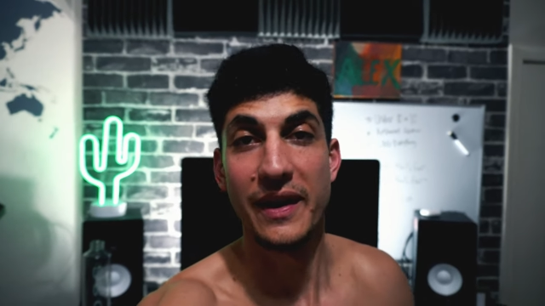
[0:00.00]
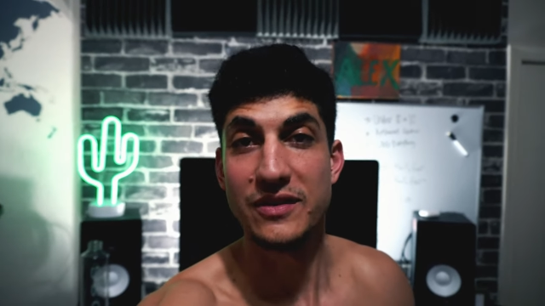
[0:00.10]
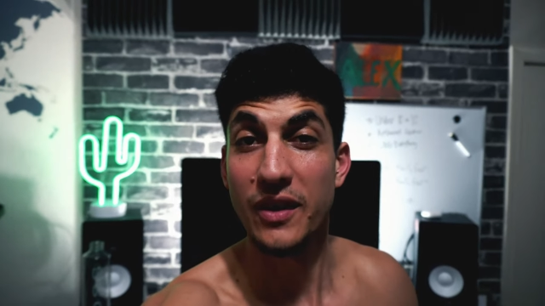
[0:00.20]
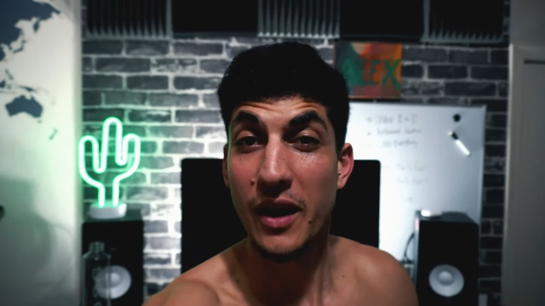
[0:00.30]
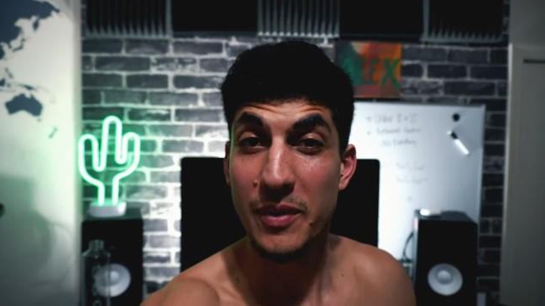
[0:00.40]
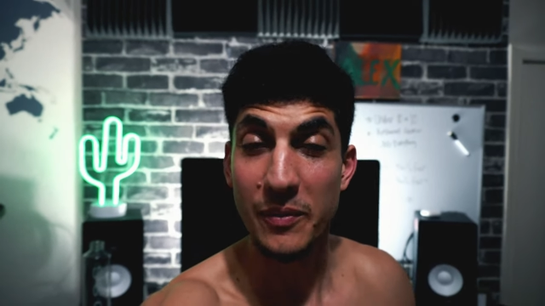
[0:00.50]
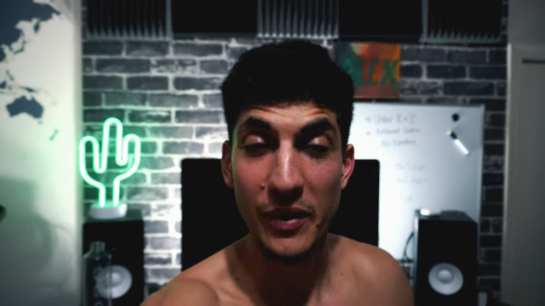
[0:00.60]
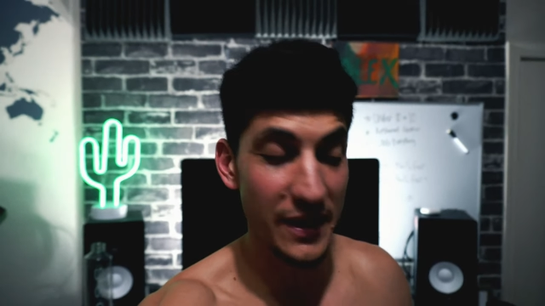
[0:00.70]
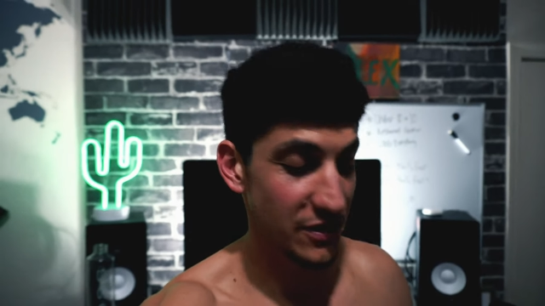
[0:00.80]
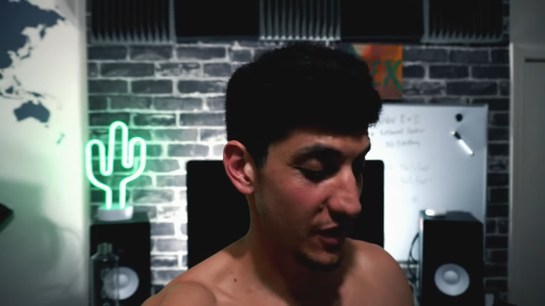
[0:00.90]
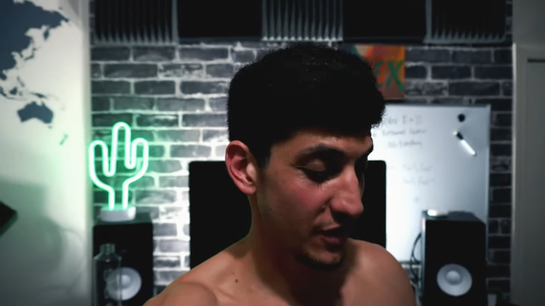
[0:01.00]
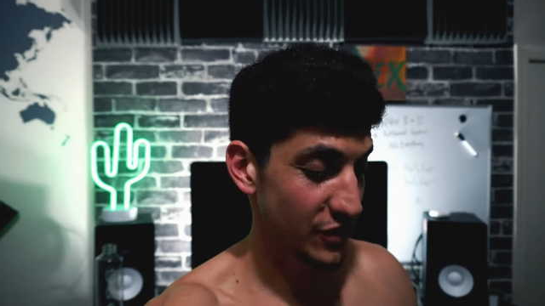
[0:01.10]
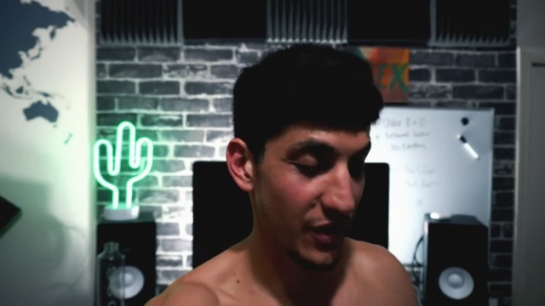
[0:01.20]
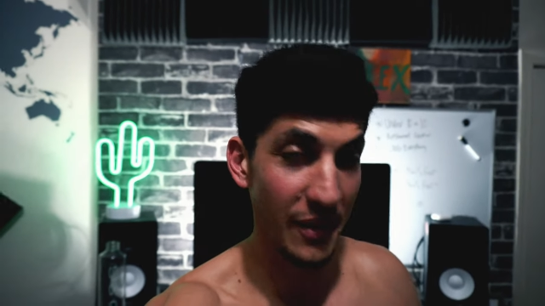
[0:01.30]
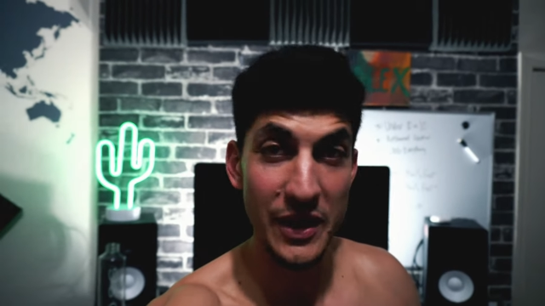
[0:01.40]
I guess a lot of people hate
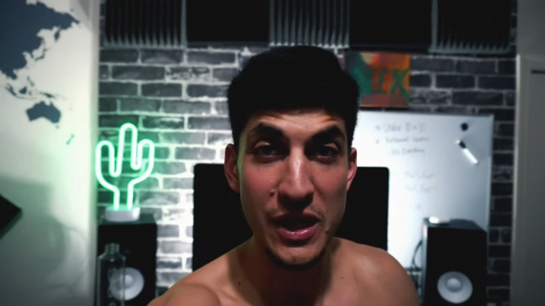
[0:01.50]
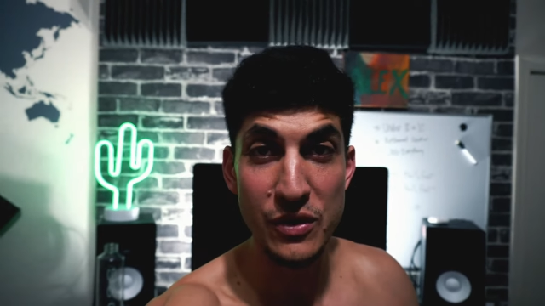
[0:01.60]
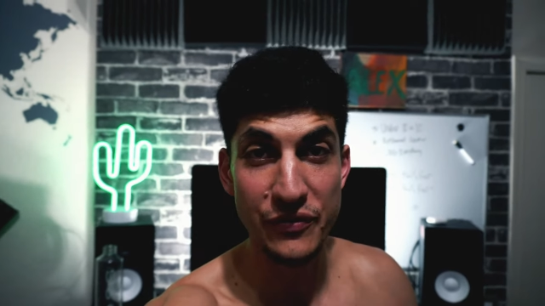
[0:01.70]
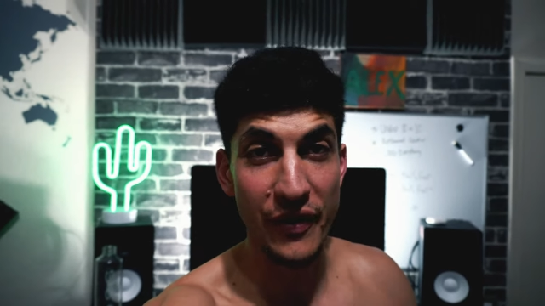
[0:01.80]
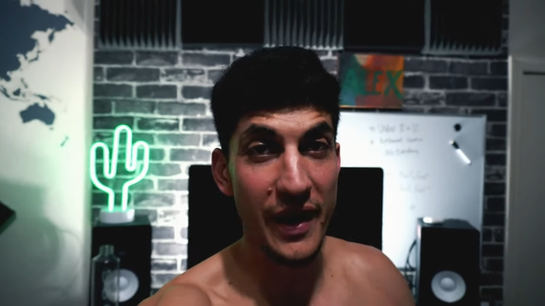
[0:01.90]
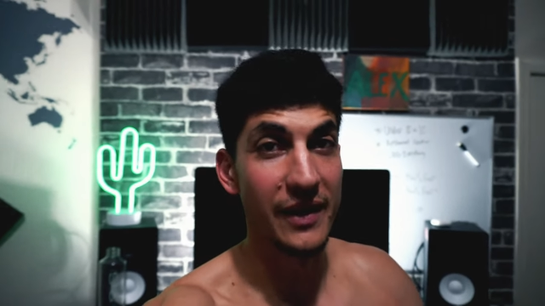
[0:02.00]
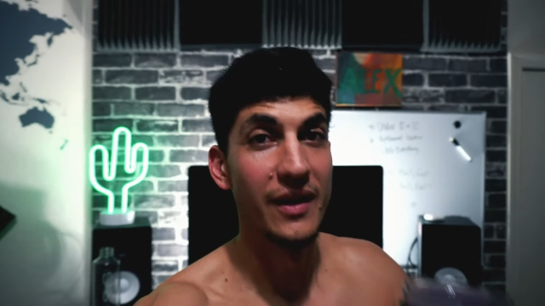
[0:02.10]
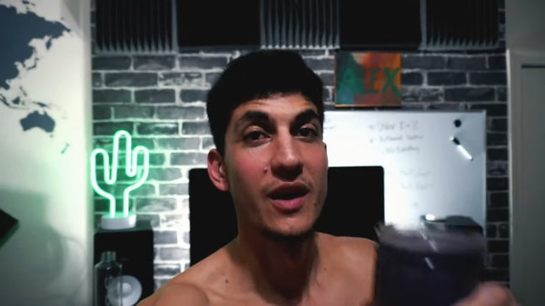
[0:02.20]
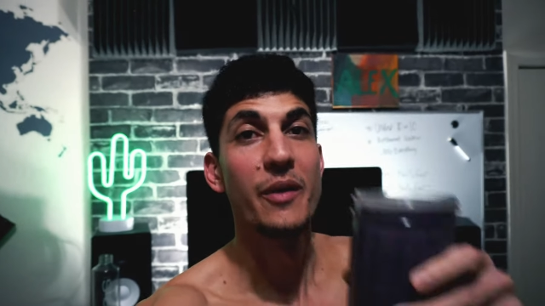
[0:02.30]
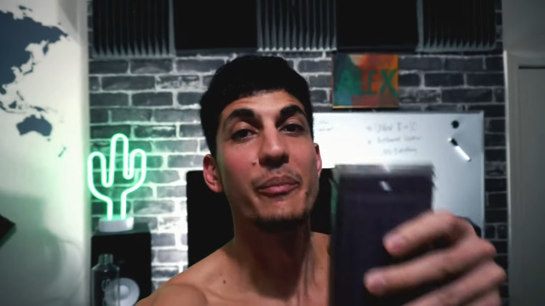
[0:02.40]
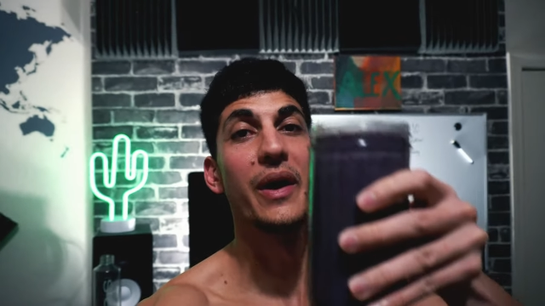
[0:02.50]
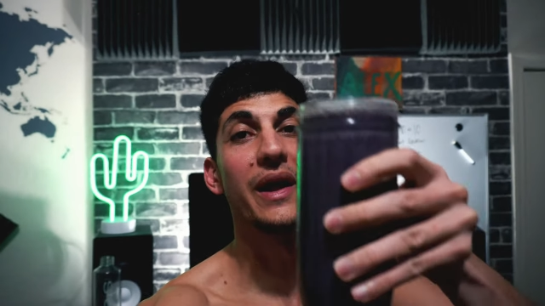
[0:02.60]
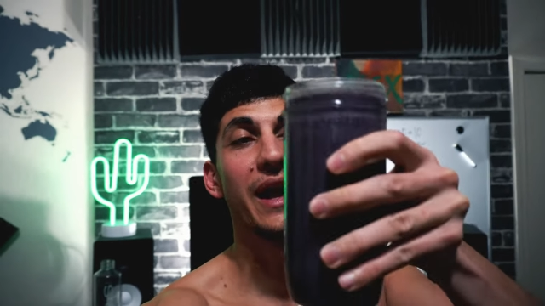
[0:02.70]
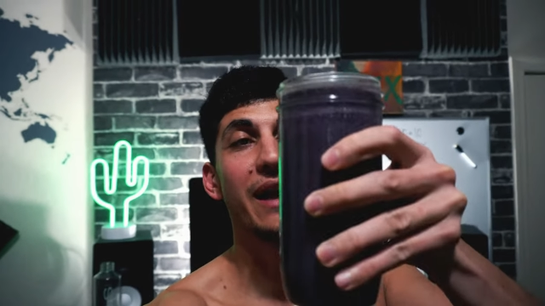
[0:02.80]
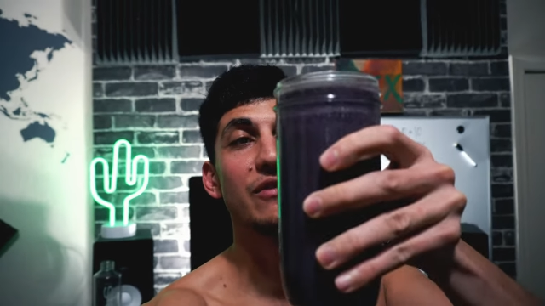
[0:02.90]
cilantro. I'm a huge fan,
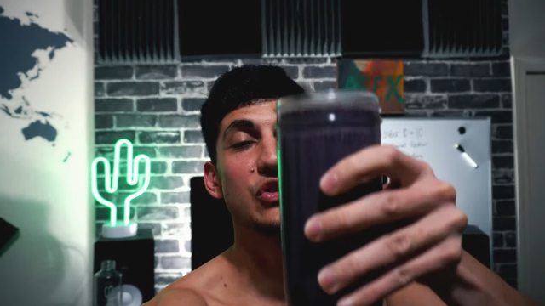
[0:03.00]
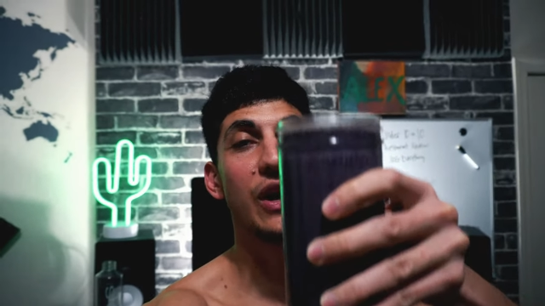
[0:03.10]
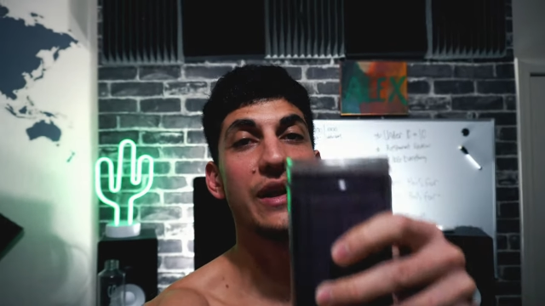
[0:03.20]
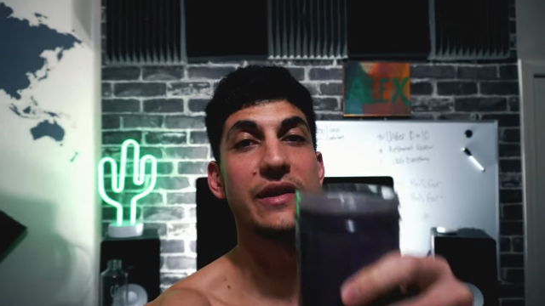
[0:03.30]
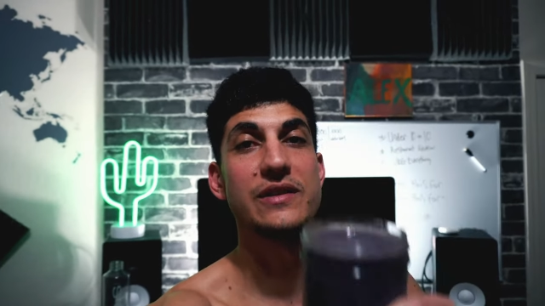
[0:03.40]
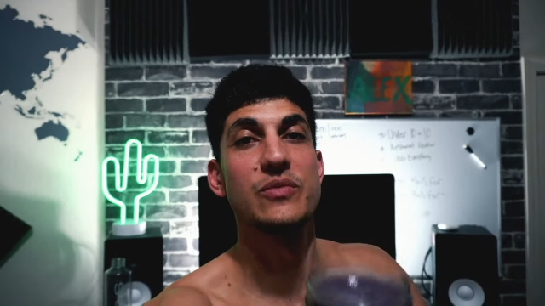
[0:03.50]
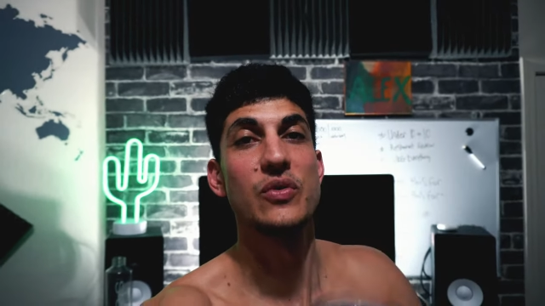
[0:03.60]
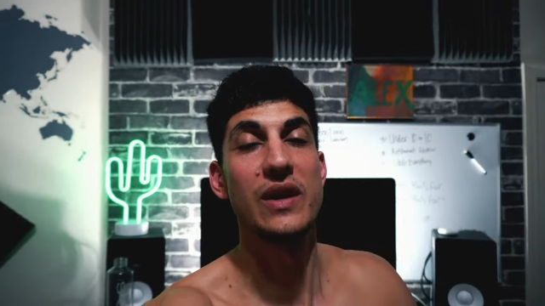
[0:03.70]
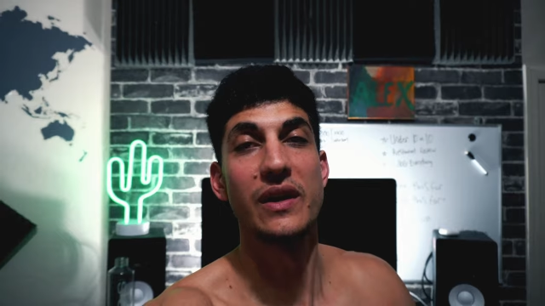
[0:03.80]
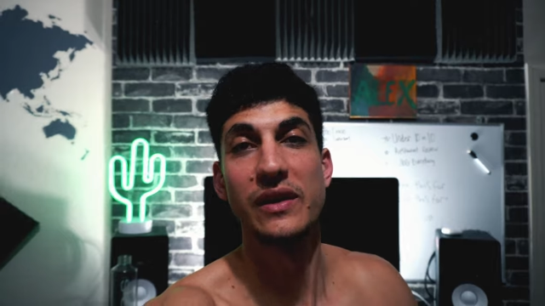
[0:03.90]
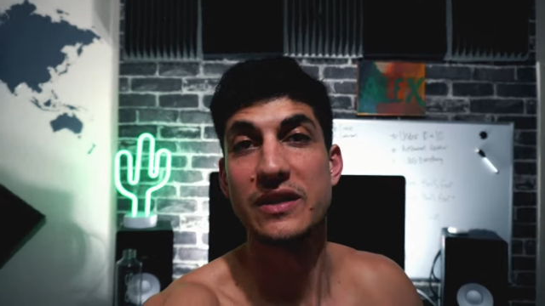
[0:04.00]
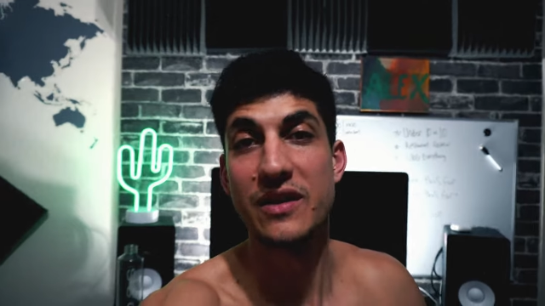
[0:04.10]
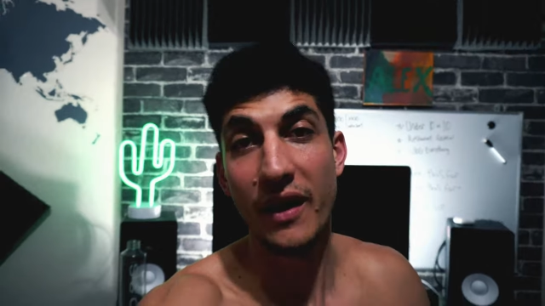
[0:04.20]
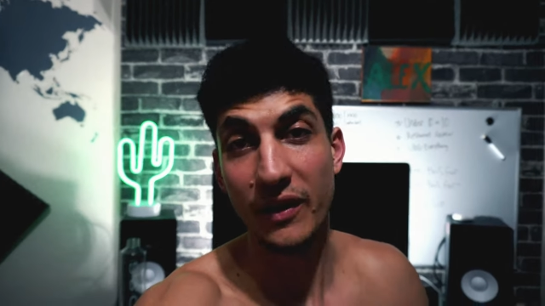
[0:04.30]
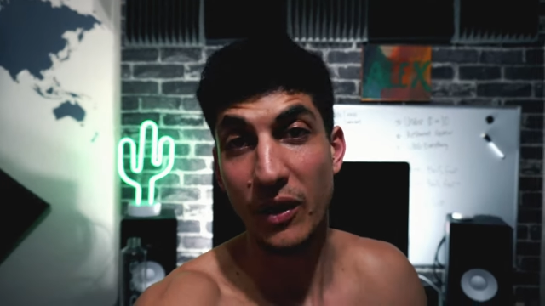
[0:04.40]
but I haven't tried it in a smoothie, at
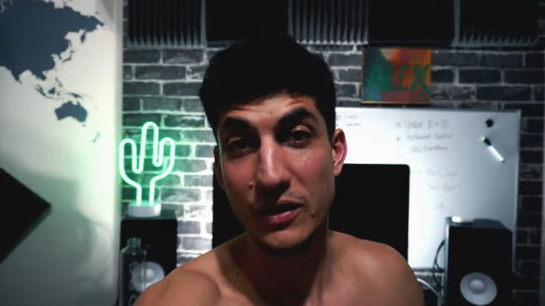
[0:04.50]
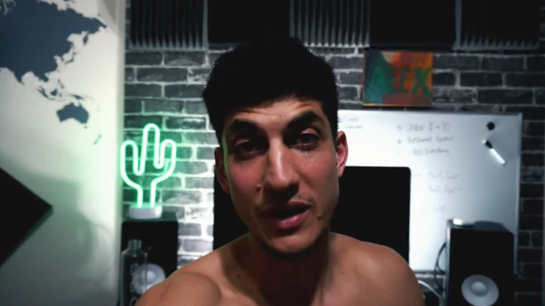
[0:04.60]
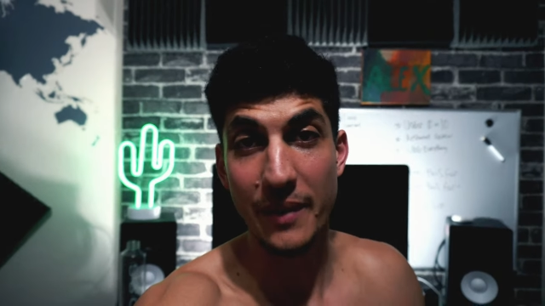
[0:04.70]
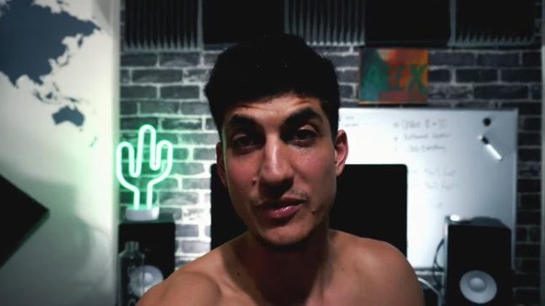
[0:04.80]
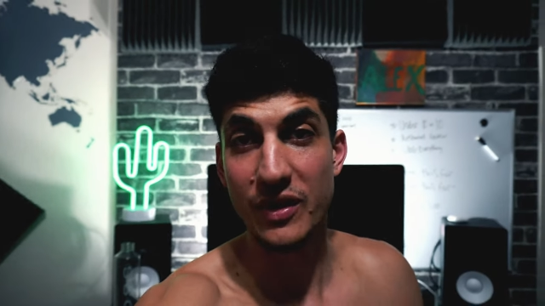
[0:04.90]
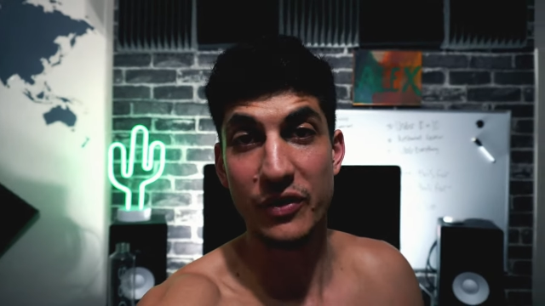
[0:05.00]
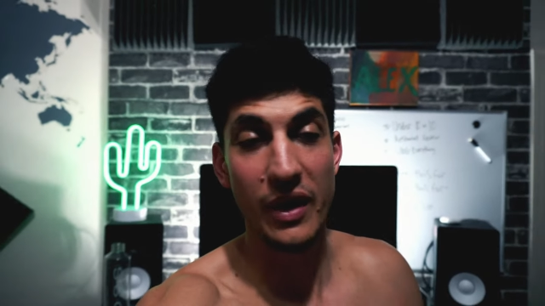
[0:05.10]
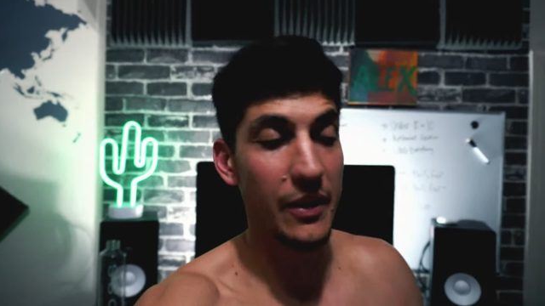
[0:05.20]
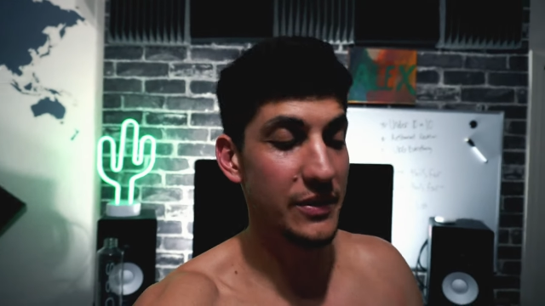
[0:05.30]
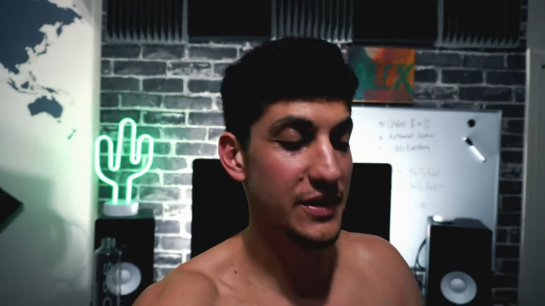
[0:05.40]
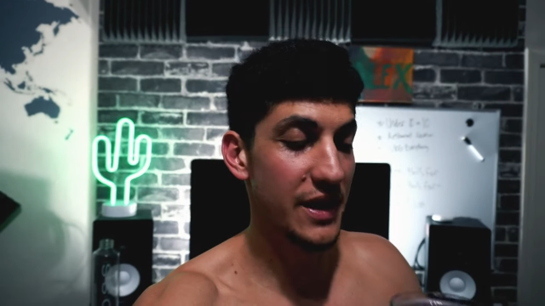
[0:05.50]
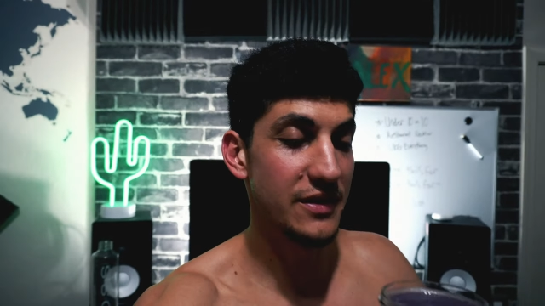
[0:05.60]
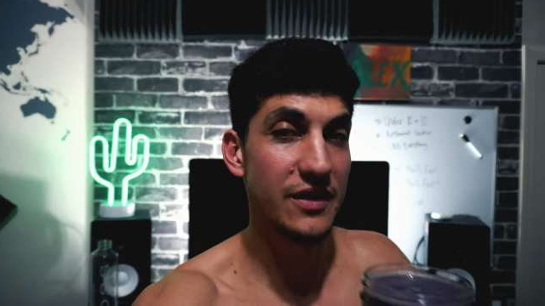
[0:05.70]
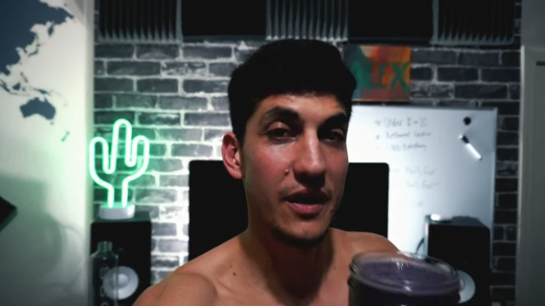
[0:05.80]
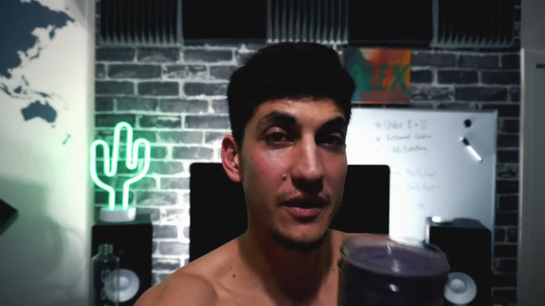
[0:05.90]
least not in a long time, so I forgot how it
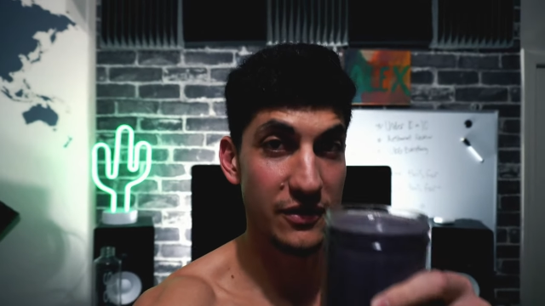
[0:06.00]
tastes.